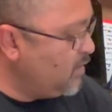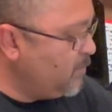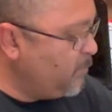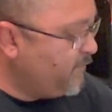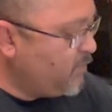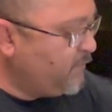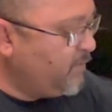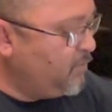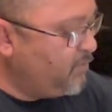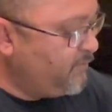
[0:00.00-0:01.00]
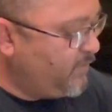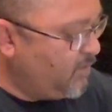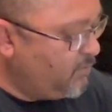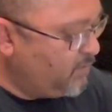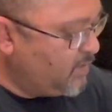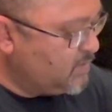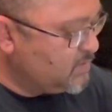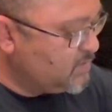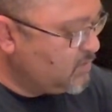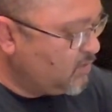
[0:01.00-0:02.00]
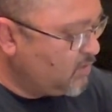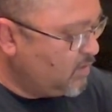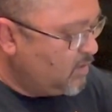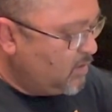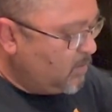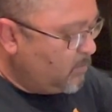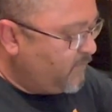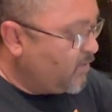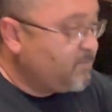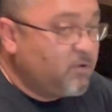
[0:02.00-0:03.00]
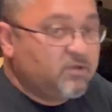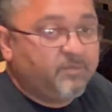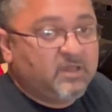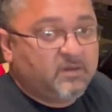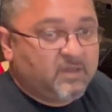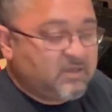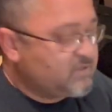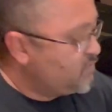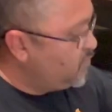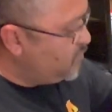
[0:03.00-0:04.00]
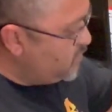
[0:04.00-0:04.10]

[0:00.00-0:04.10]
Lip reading: We've got video gears in stock, we've got multimeter gears. So